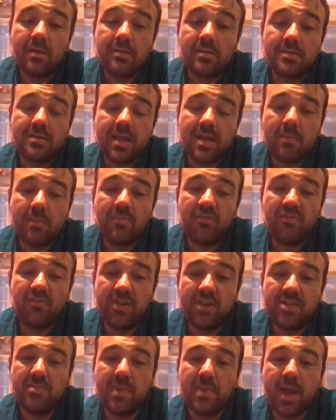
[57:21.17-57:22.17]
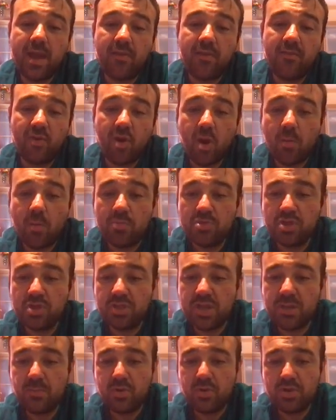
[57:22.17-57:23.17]
some feedback from
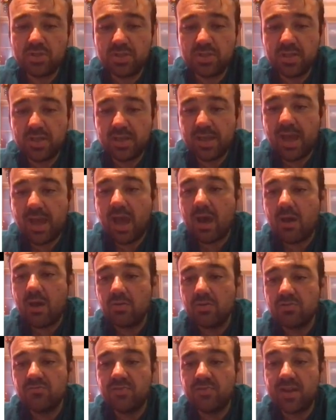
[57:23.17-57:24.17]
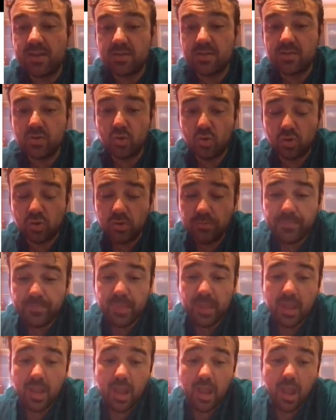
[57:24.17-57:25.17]
JWST counts very soon.
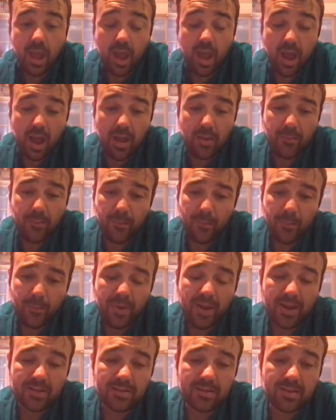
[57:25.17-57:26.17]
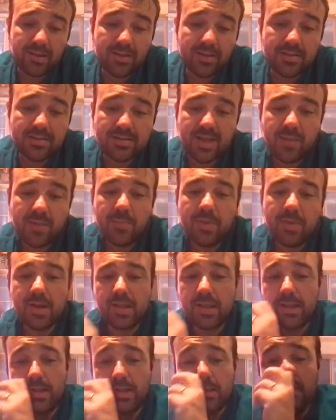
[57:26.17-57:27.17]
But in
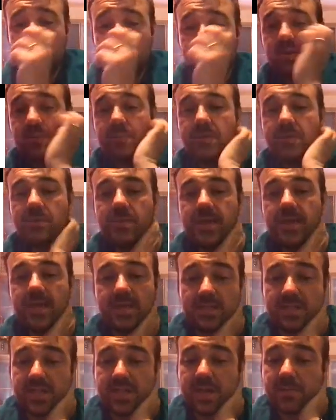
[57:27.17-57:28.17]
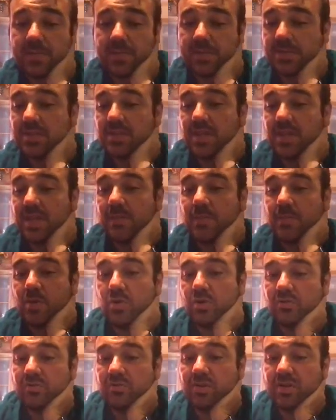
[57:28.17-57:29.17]
summary, the PBH lambda CDM
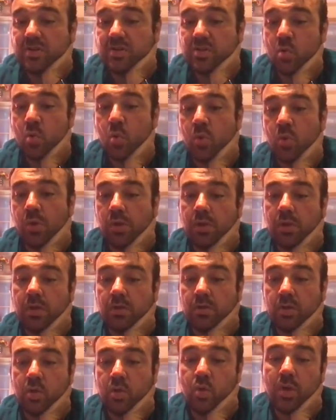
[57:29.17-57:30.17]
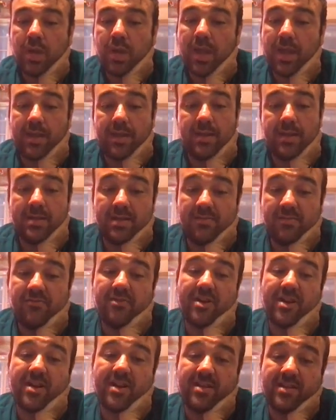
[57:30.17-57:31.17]
universe would not look any
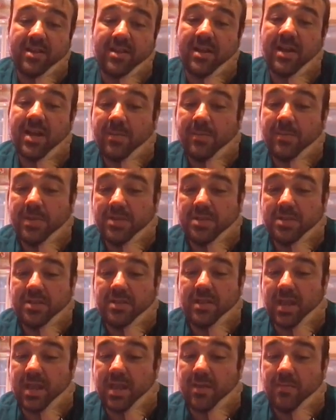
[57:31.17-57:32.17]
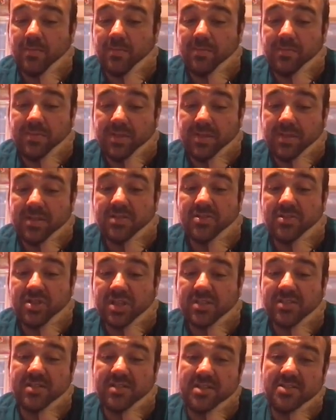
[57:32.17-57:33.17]
different than a lambda CDM. It's
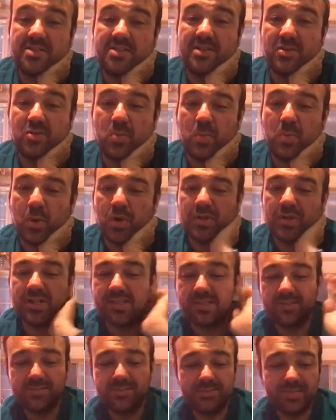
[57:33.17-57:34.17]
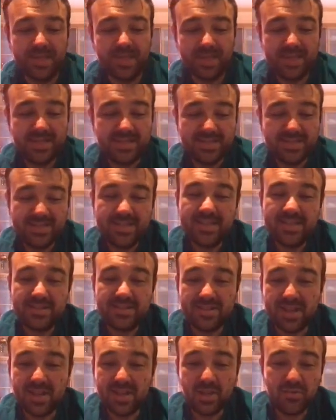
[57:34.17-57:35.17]
just easier to model.
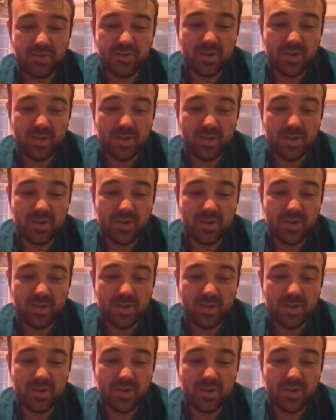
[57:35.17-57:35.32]
Thank you